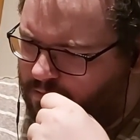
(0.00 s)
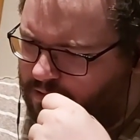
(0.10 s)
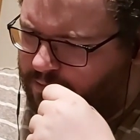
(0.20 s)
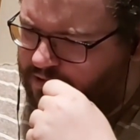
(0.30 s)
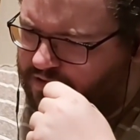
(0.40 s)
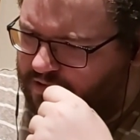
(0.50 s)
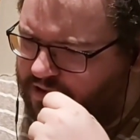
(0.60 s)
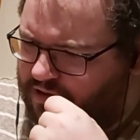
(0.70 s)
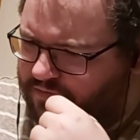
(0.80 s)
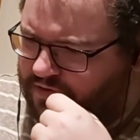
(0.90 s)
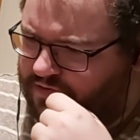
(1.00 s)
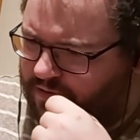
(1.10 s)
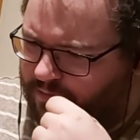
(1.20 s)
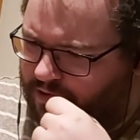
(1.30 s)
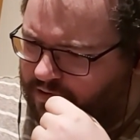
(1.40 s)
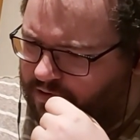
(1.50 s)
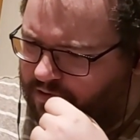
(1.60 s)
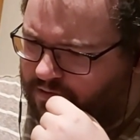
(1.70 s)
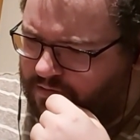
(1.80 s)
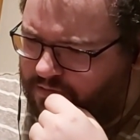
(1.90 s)
Why didn't we just do that the first time around, you
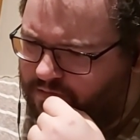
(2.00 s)
know?